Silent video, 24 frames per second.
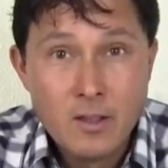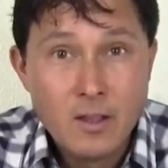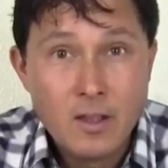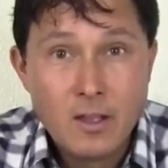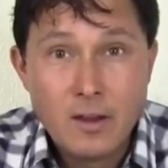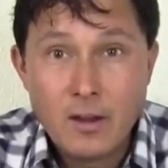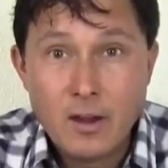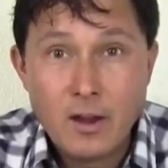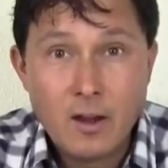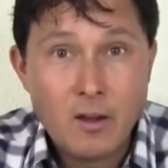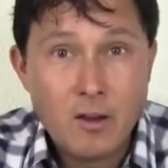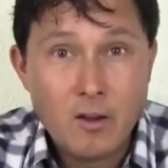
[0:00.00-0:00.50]

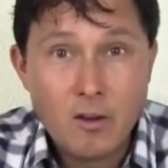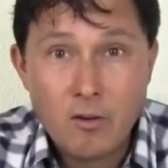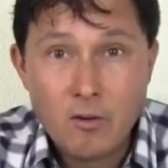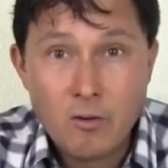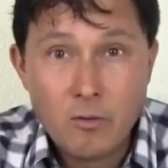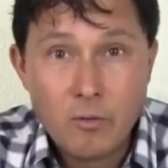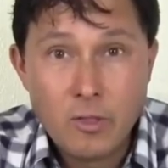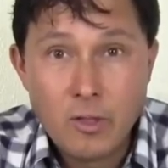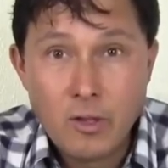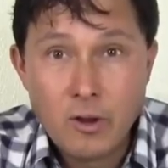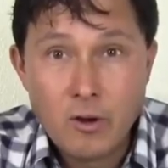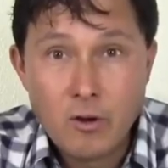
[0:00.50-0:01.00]
and
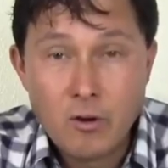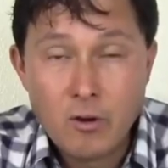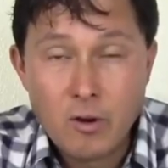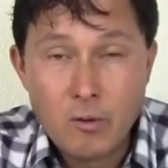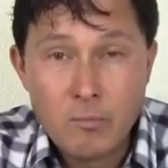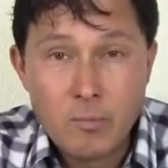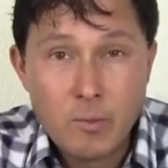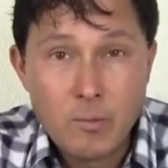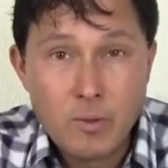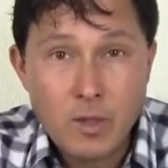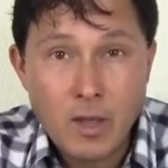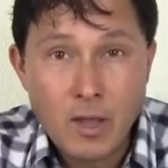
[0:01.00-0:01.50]
now
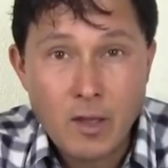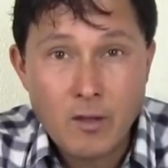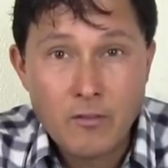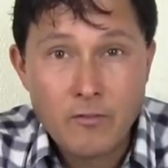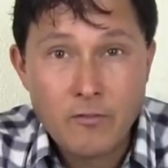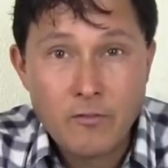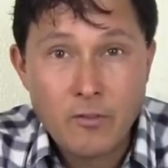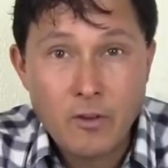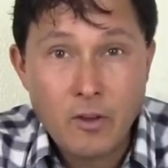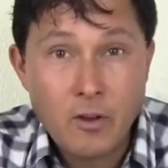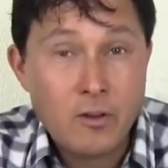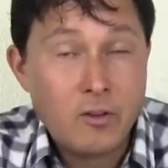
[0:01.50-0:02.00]
they're maybe
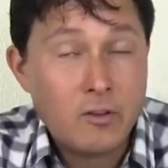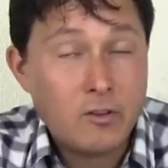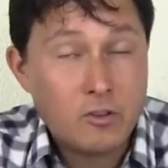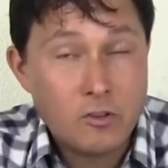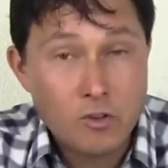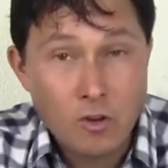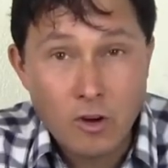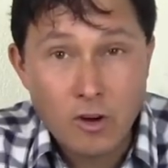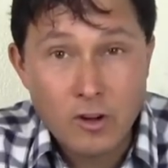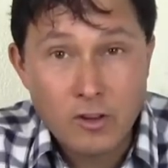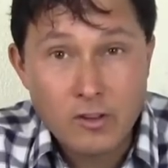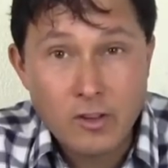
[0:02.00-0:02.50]
have and
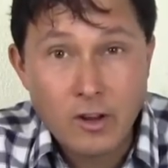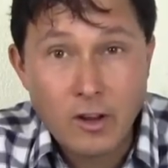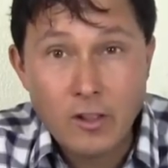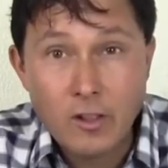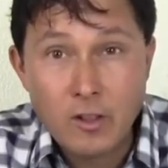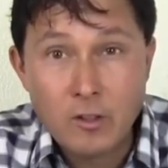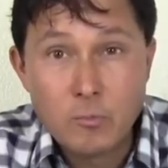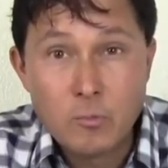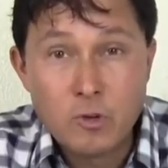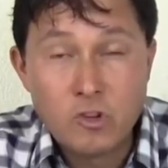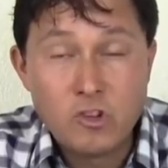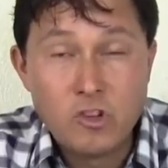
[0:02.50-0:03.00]
started
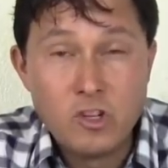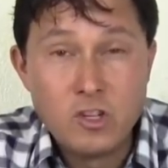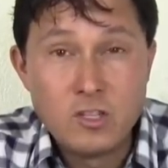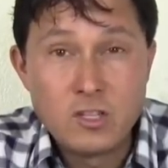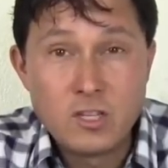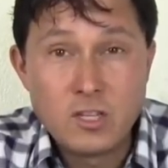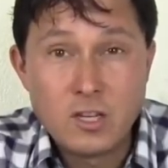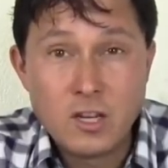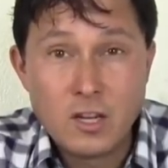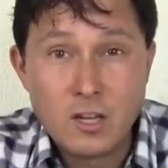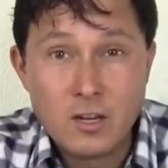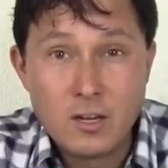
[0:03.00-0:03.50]
selling
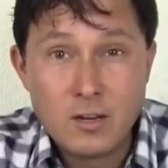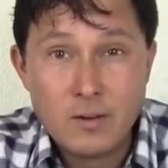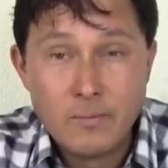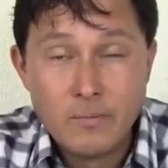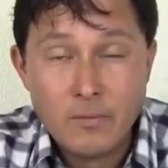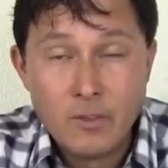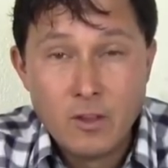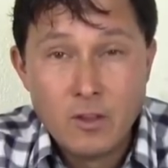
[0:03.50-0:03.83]
machines again.